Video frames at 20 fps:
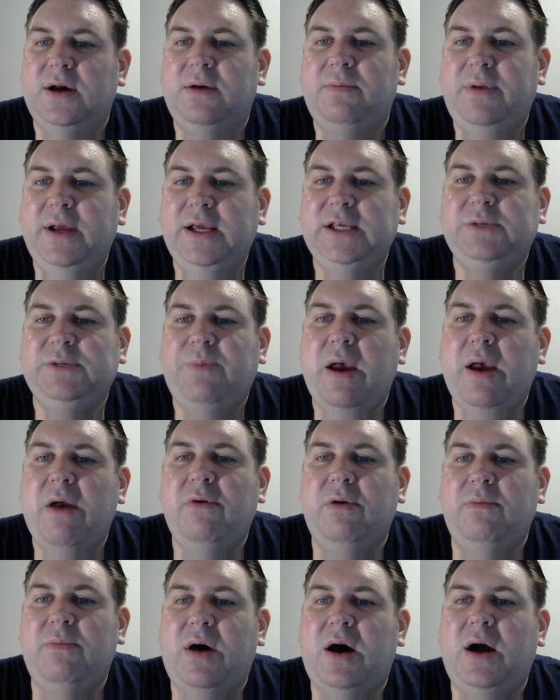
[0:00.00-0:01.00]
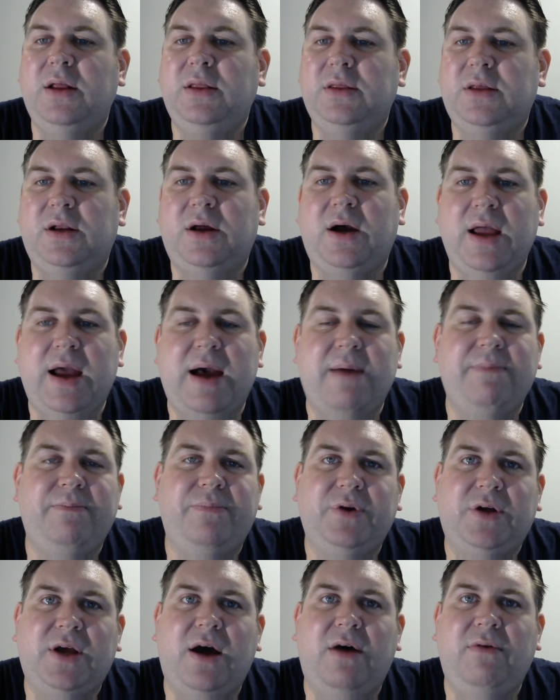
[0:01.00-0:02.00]
Please bear in mind that I am
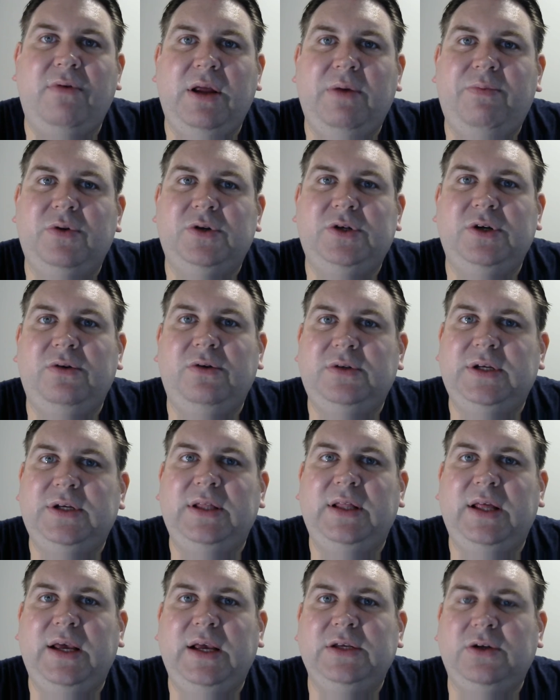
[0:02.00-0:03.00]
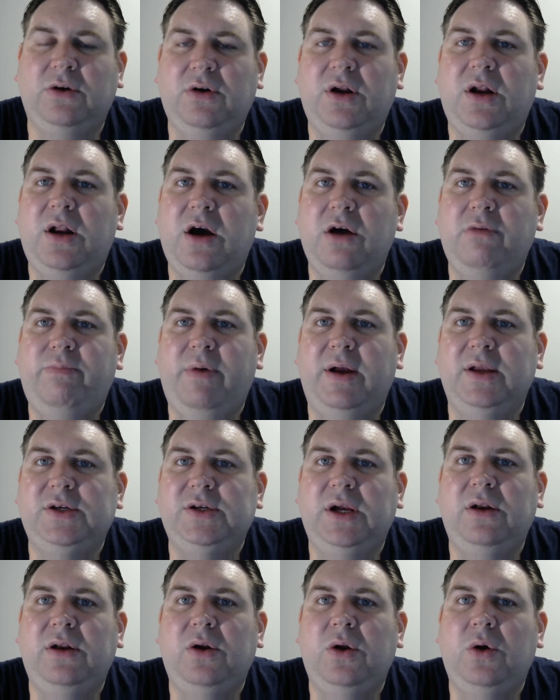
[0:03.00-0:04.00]
currently producing these on a low
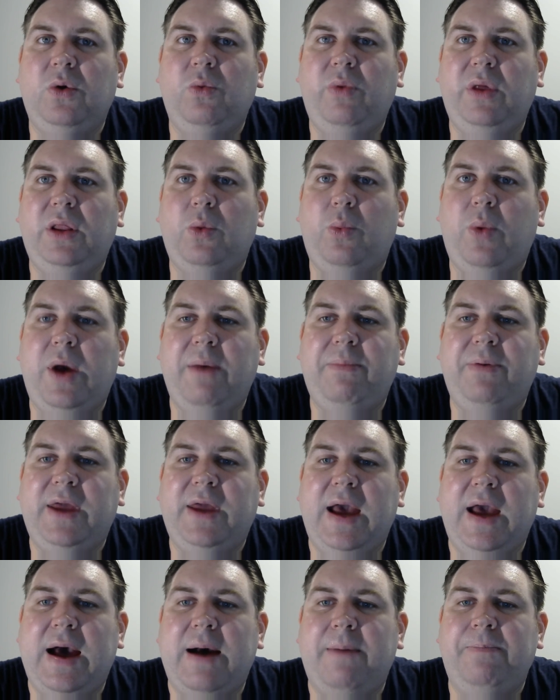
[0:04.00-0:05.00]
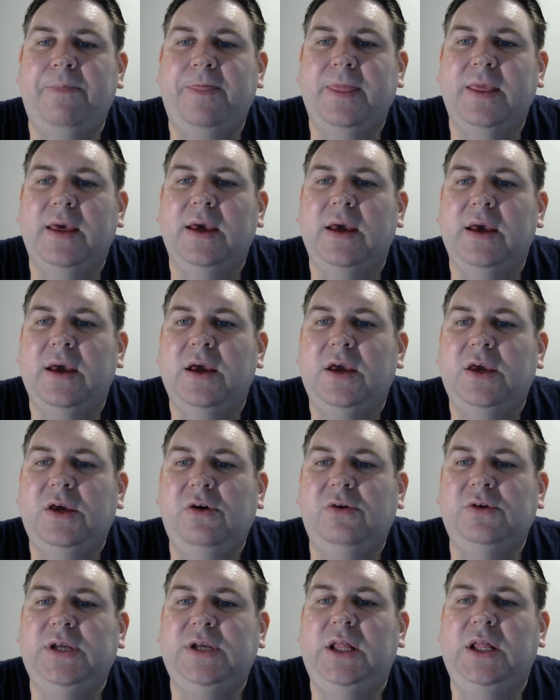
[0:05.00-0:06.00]
budget with a webcam,
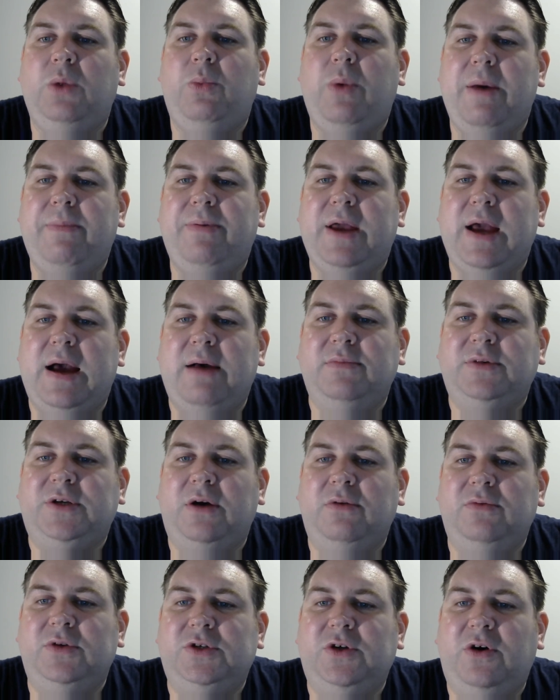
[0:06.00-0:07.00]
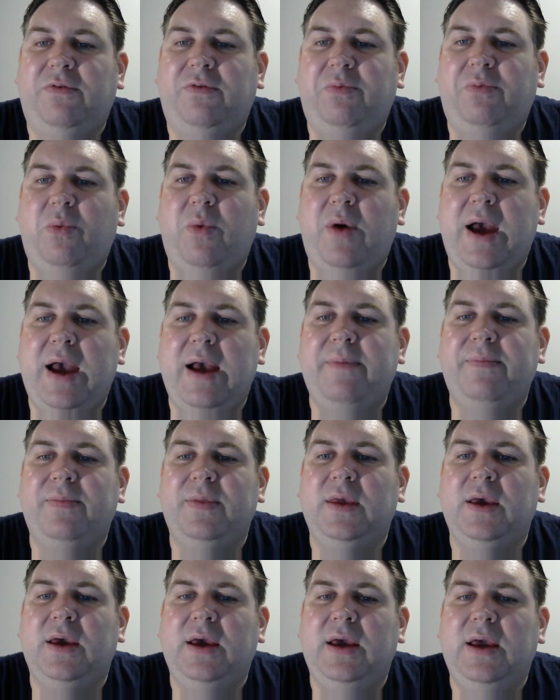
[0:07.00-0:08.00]
using the webcam's own software.
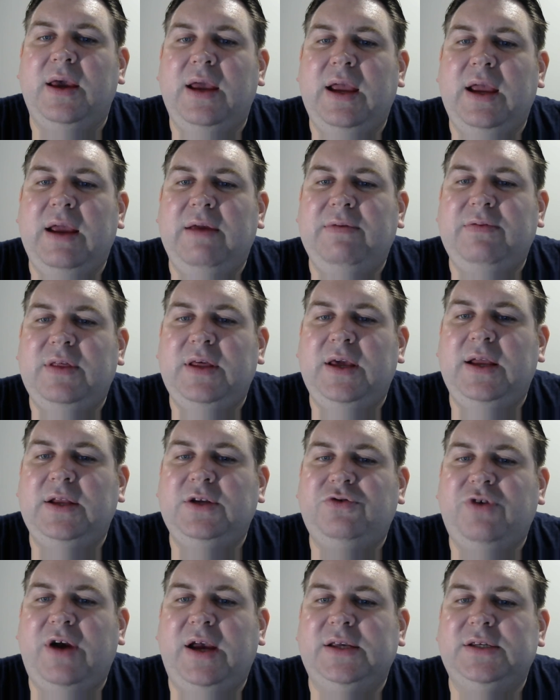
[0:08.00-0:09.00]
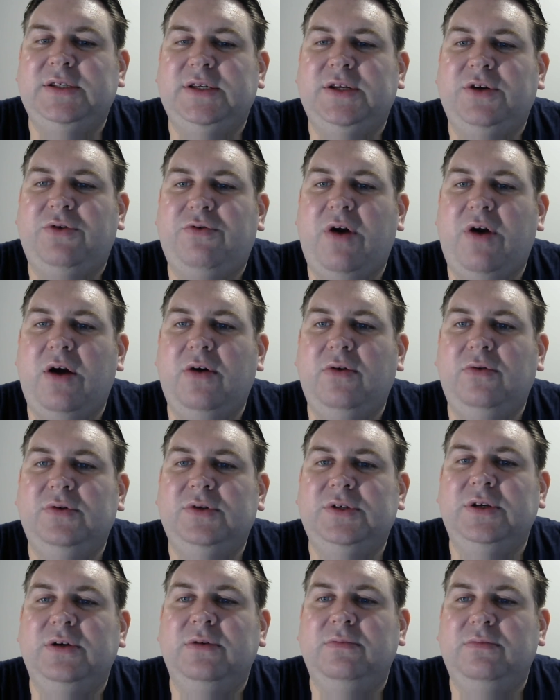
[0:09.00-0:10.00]
If the interest
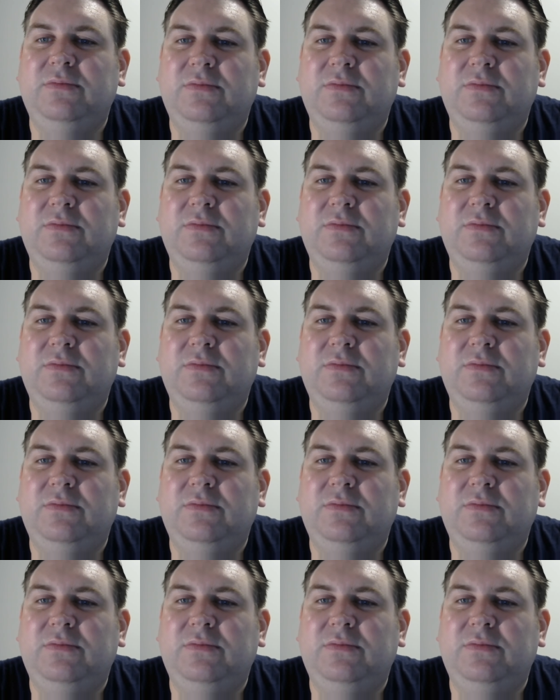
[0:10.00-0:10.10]
grows,